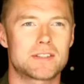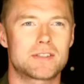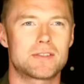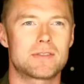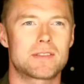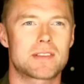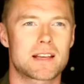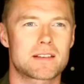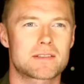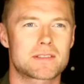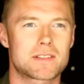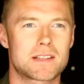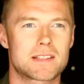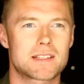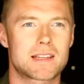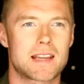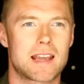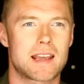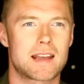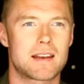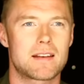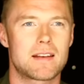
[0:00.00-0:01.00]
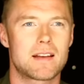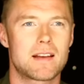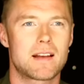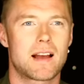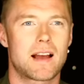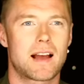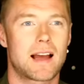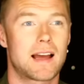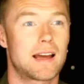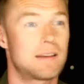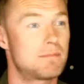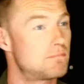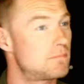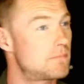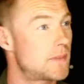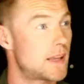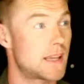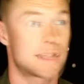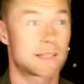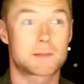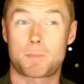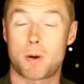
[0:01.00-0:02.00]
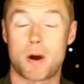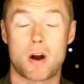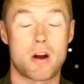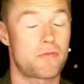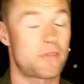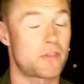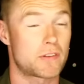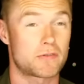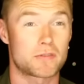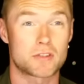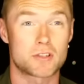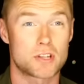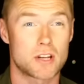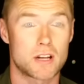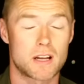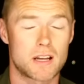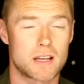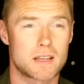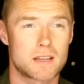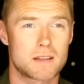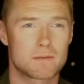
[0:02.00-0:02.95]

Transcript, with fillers: in 2010, and it's perfect for Jai.